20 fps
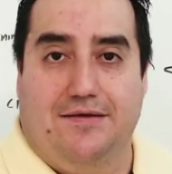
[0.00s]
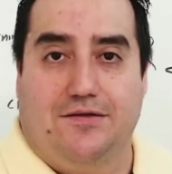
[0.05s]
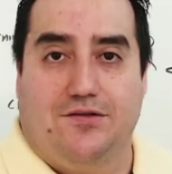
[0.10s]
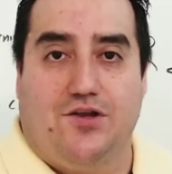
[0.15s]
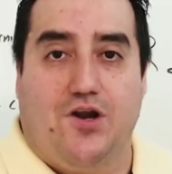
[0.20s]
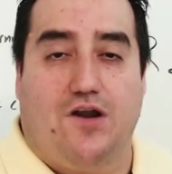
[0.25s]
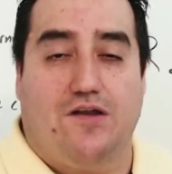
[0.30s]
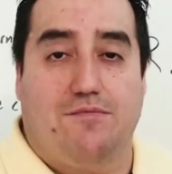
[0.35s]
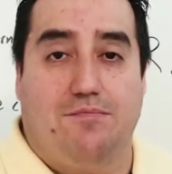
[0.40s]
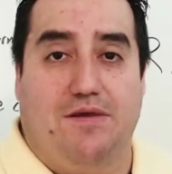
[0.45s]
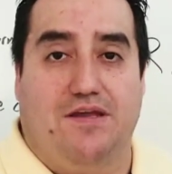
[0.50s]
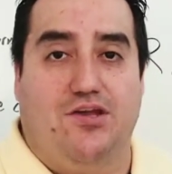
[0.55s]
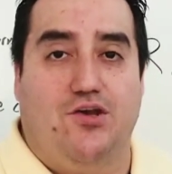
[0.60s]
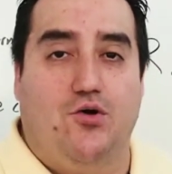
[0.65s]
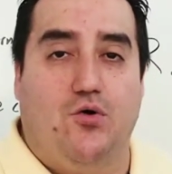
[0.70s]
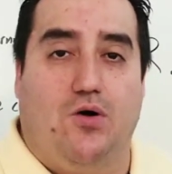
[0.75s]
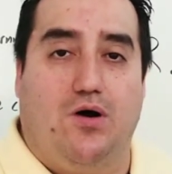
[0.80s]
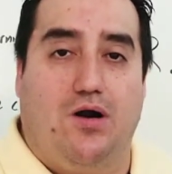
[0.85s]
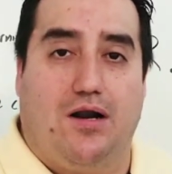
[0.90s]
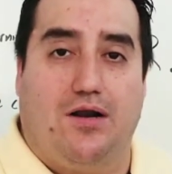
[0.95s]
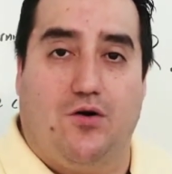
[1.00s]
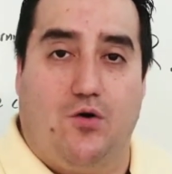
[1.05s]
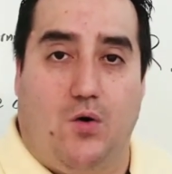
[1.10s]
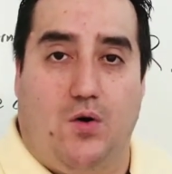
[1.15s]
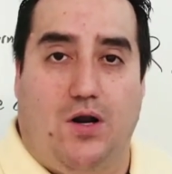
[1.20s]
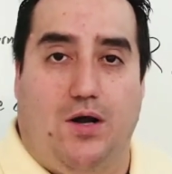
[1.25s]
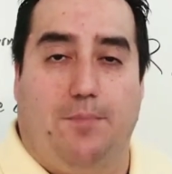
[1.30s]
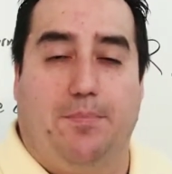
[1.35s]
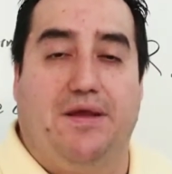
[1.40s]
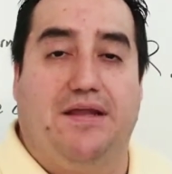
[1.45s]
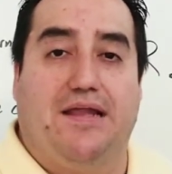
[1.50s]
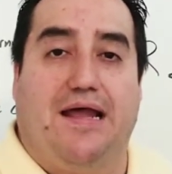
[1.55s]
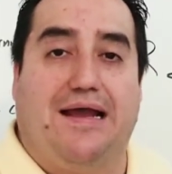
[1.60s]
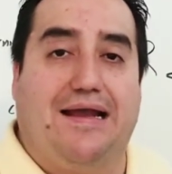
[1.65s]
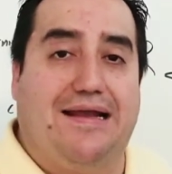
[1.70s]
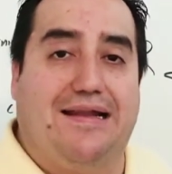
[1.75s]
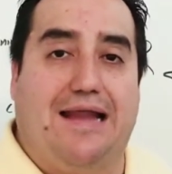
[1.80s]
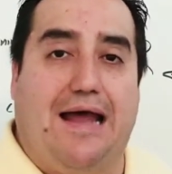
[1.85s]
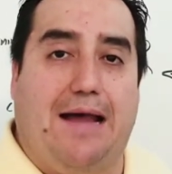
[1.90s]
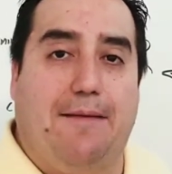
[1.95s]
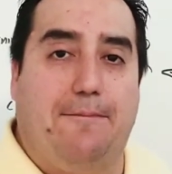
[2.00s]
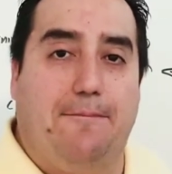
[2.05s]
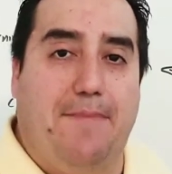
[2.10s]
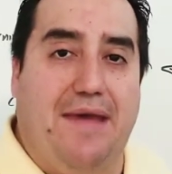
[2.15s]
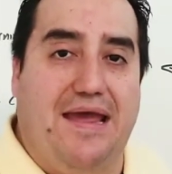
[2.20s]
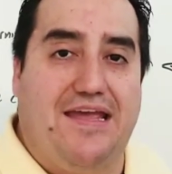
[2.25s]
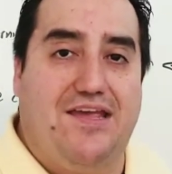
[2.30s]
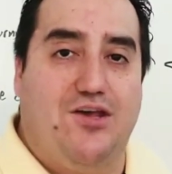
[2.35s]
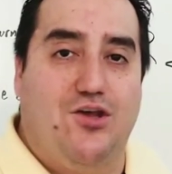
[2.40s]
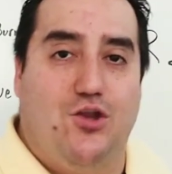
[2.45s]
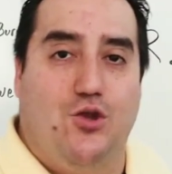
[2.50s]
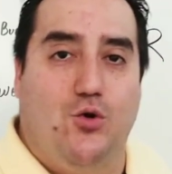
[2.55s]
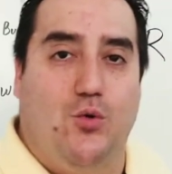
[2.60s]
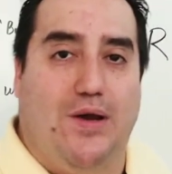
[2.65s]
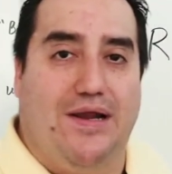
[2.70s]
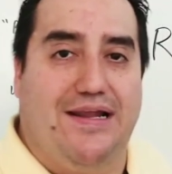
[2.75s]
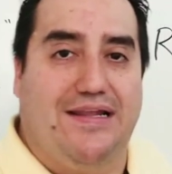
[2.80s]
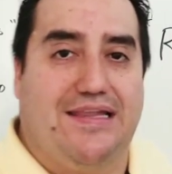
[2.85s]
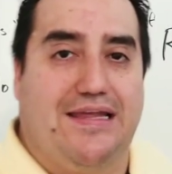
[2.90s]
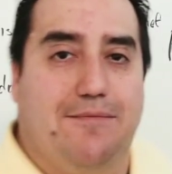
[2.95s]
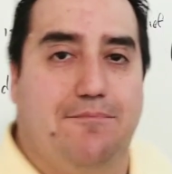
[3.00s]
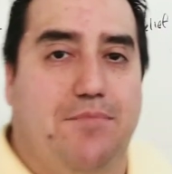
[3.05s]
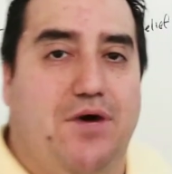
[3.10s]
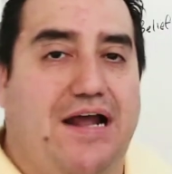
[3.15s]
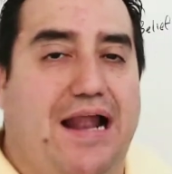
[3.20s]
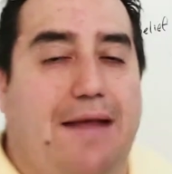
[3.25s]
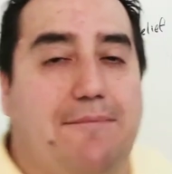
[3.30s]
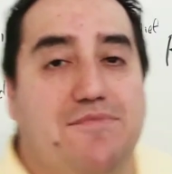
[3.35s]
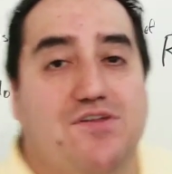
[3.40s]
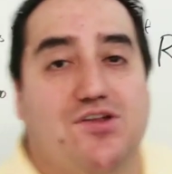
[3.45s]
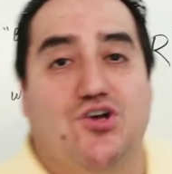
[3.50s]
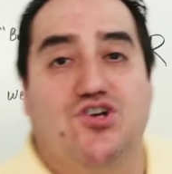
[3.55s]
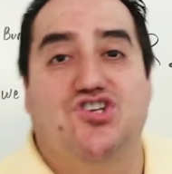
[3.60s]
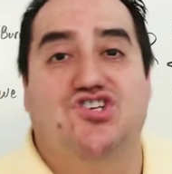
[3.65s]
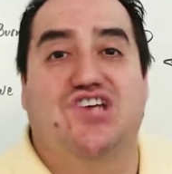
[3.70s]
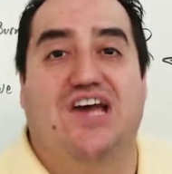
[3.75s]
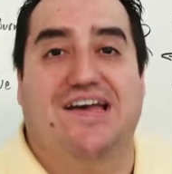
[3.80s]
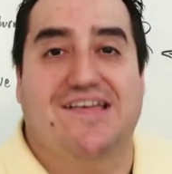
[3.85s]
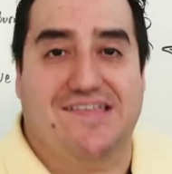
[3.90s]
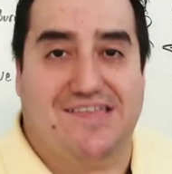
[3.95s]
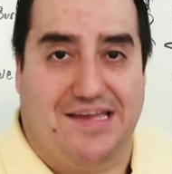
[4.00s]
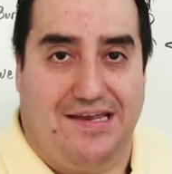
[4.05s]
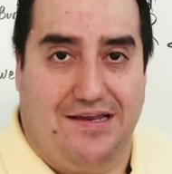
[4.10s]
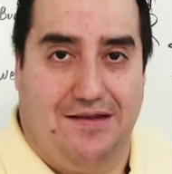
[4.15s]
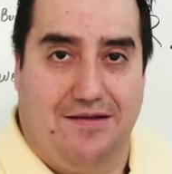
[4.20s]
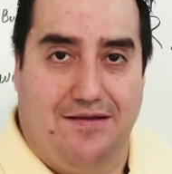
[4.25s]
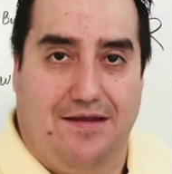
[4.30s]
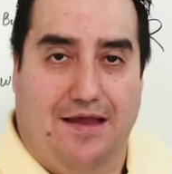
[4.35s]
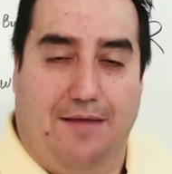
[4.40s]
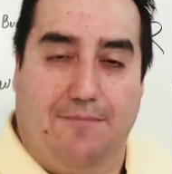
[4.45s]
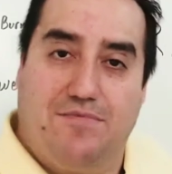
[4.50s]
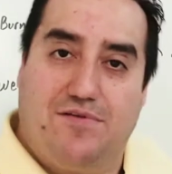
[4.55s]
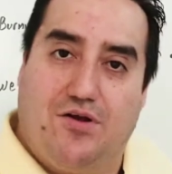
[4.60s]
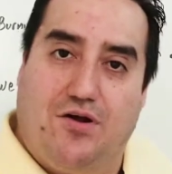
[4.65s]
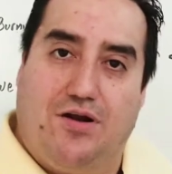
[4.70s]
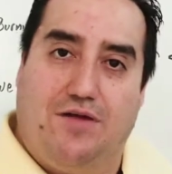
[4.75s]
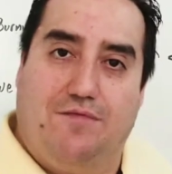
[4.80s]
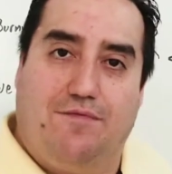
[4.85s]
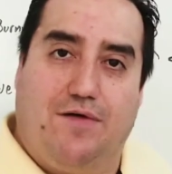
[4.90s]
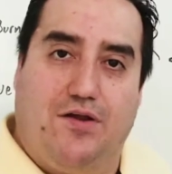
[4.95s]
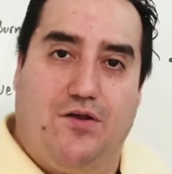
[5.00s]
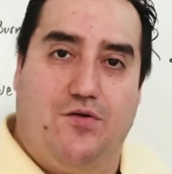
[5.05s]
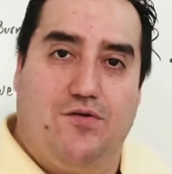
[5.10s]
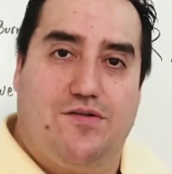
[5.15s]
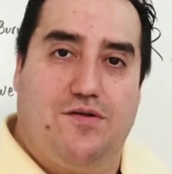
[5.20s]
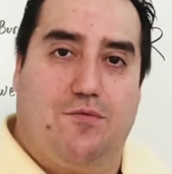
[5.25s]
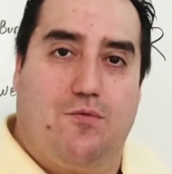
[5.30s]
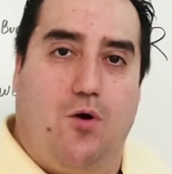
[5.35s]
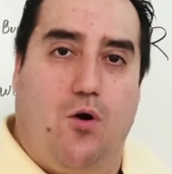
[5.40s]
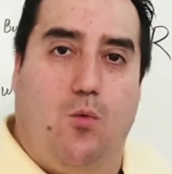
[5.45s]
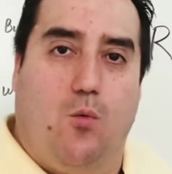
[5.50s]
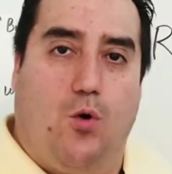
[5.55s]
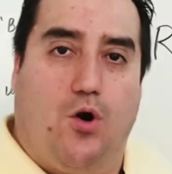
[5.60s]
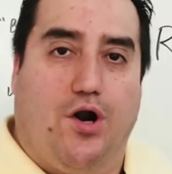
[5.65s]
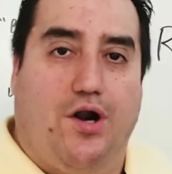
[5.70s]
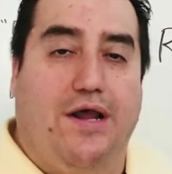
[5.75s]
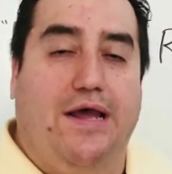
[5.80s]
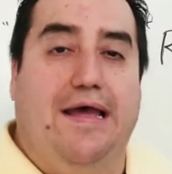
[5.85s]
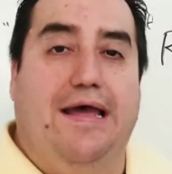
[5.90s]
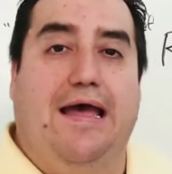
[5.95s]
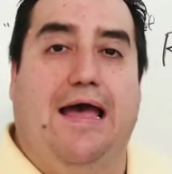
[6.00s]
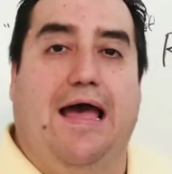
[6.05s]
Trust me, you are a grown-up and I cannot make you do anything. But I'm suggesting. I'm sorry if I use the wrong word.